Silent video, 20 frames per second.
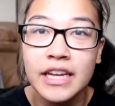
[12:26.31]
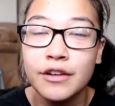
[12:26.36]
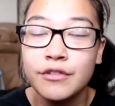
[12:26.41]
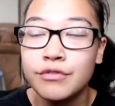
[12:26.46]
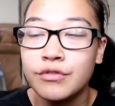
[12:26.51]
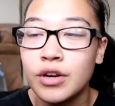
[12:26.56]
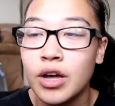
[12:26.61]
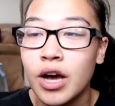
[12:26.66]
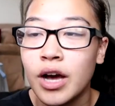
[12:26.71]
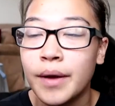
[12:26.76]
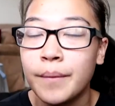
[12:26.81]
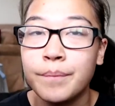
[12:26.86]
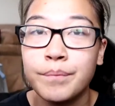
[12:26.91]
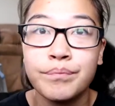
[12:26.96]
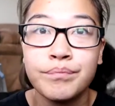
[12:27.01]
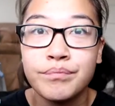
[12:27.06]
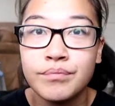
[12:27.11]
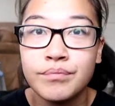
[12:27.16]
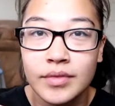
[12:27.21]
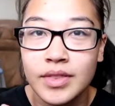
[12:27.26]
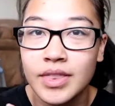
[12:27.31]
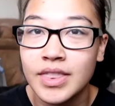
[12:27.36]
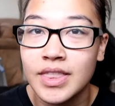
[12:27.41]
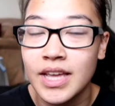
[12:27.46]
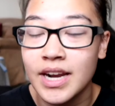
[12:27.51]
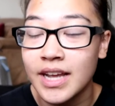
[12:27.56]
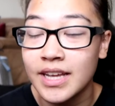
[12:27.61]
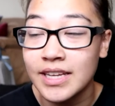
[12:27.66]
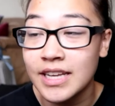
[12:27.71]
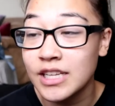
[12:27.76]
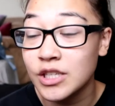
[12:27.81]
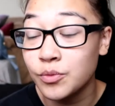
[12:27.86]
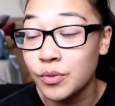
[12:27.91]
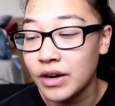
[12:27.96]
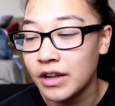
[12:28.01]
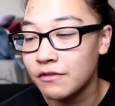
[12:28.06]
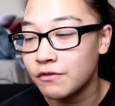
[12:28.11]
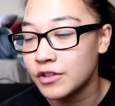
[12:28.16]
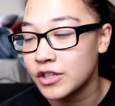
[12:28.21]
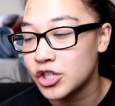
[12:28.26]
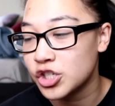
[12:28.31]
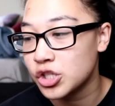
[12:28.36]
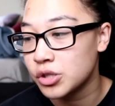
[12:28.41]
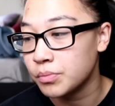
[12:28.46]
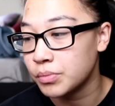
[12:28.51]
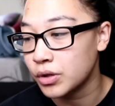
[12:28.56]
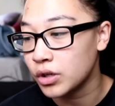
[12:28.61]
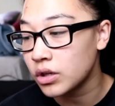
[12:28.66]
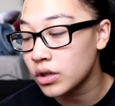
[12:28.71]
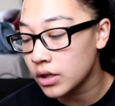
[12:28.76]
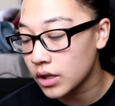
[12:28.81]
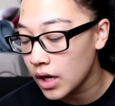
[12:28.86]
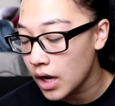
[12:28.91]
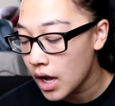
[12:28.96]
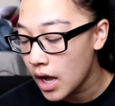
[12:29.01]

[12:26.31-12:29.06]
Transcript: If not, then I guess when I finish the book.